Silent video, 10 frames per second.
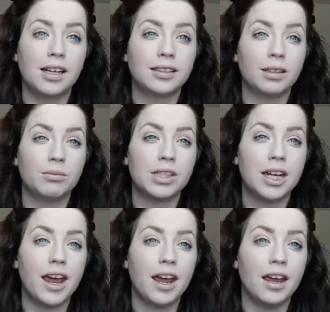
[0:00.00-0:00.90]
lasts him
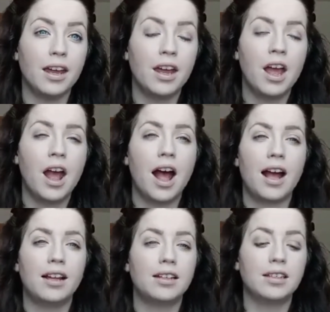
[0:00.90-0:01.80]
today.
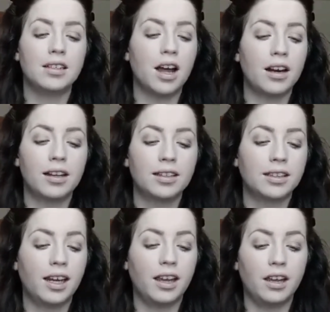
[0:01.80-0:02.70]
And
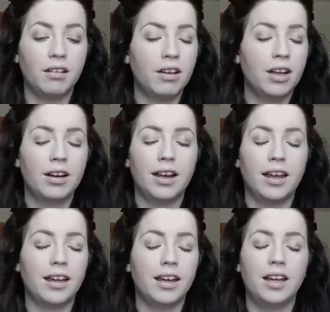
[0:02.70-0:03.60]
honestly,
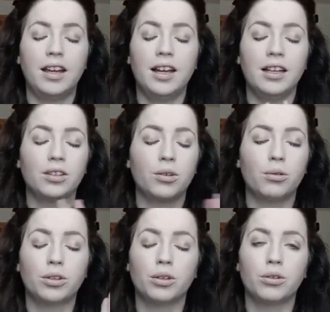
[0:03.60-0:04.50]
like, he gets
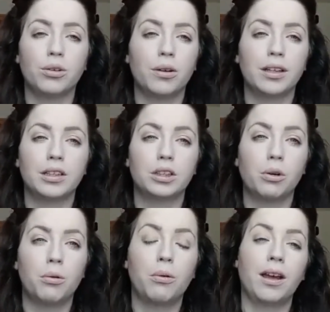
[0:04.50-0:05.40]
goes through toys
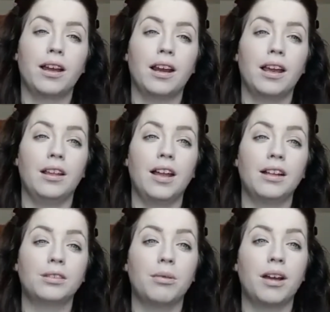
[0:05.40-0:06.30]
so quickly.
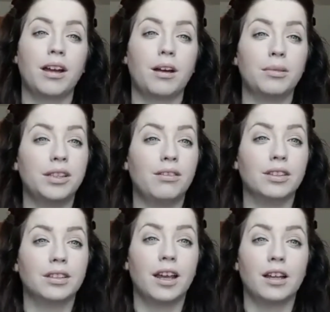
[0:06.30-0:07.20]
That's why I was
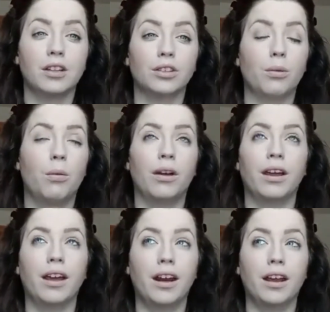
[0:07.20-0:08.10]
even saying there's no point
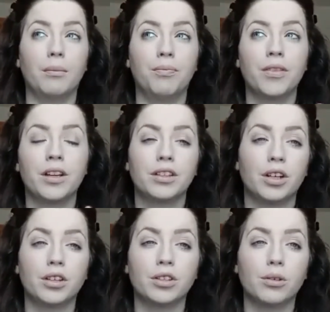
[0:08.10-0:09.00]
in getting him
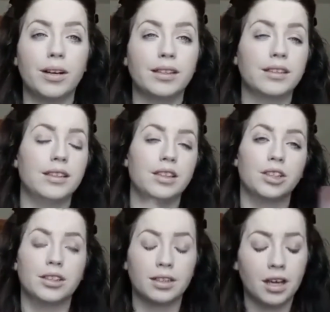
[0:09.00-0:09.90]
certain toys, because he'll
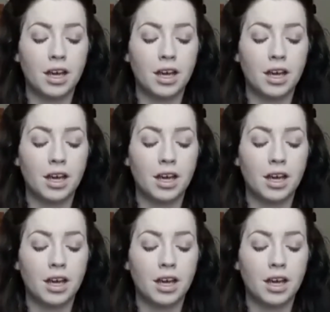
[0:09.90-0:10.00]
just